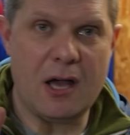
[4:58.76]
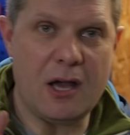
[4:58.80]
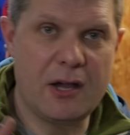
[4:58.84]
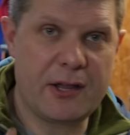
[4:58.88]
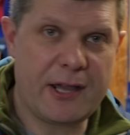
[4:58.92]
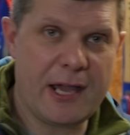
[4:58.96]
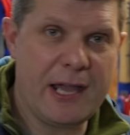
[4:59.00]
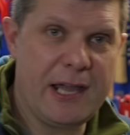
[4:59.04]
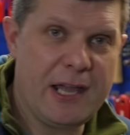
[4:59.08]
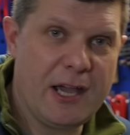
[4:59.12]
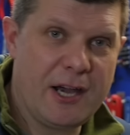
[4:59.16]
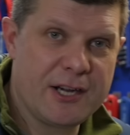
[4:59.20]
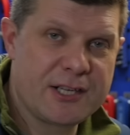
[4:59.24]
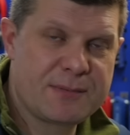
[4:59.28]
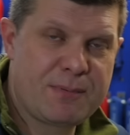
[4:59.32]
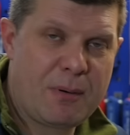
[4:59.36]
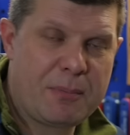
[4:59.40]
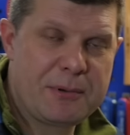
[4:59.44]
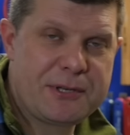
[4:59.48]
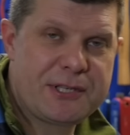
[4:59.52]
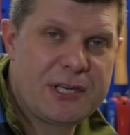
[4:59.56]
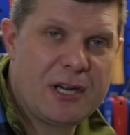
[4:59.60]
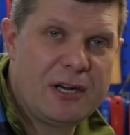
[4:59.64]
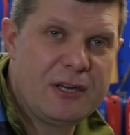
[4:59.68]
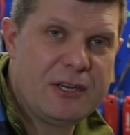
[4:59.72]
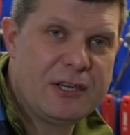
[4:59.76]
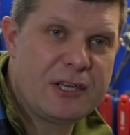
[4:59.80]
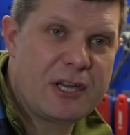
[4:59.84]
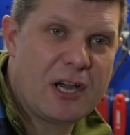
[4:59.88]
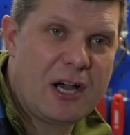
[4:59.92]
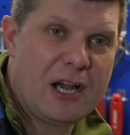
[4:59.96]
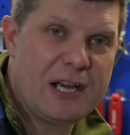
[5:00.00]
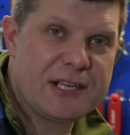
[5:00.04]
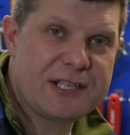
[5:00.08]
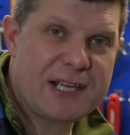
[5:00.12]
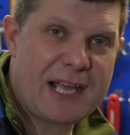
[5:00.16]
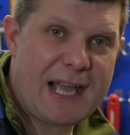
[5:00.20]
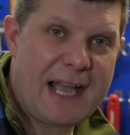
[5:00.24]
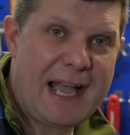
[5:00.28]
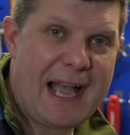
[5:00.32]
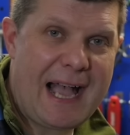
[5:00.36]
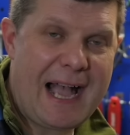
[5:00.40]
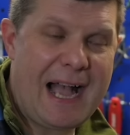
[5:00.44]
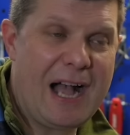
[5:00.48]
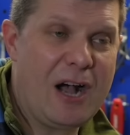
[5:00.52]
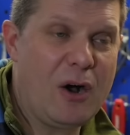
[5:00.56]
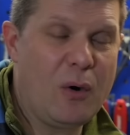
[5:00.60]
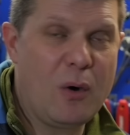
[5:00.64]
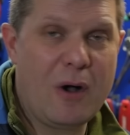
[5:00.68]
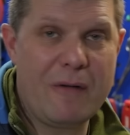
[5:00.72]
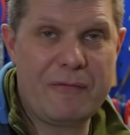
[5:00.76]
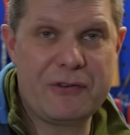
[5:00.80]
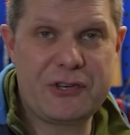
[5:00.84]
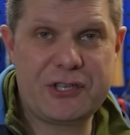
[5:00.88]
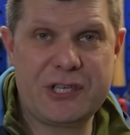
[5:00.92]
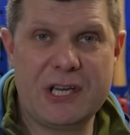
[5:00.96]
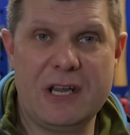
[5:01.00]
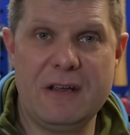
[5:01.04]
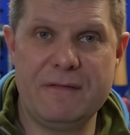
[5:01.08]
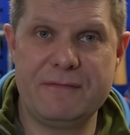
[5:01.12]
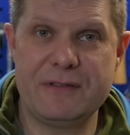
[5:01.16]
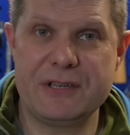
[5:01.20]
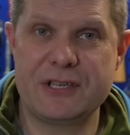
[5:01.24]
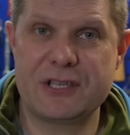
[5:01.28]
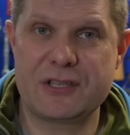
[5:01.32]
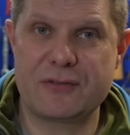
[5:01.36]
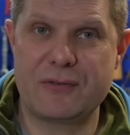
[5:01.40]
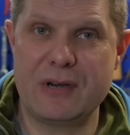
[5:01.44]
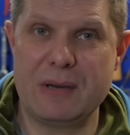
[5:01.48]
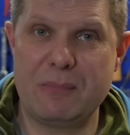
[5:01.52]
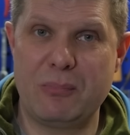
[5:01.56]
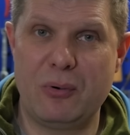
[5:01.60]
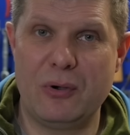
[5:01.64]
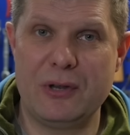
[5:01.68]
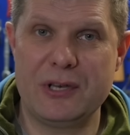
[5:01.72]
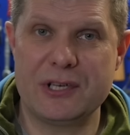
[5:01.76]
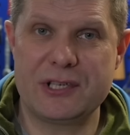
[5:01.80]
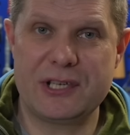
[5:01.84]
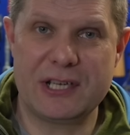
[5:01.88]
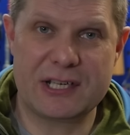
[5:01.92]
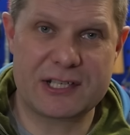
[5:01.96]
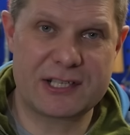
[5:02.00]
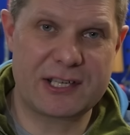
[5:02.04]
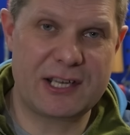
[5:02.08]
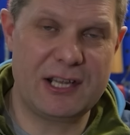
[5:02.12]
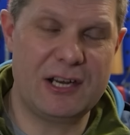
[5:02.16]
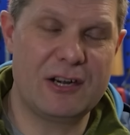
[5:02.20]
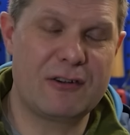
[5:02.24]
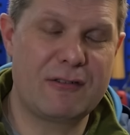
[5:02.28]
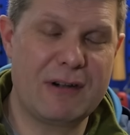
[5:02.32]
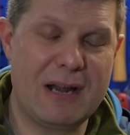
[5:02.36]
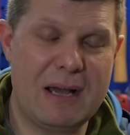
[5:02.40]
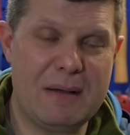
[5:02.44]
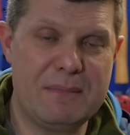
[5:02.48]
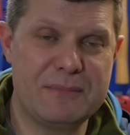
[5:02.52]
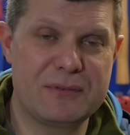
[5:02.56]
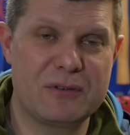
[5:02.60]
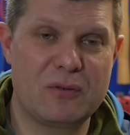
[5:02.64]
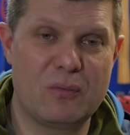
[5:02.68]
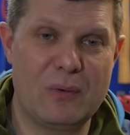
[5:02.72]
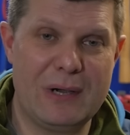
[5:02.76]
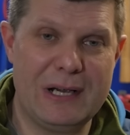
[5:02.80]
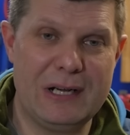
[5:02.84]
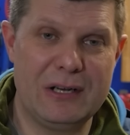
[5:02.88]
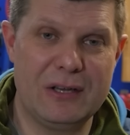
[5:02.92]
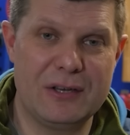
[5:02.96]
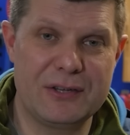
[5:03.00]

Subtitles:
Okay, I should probably tell you guys how I've achieved this 3.6 kilograms of weight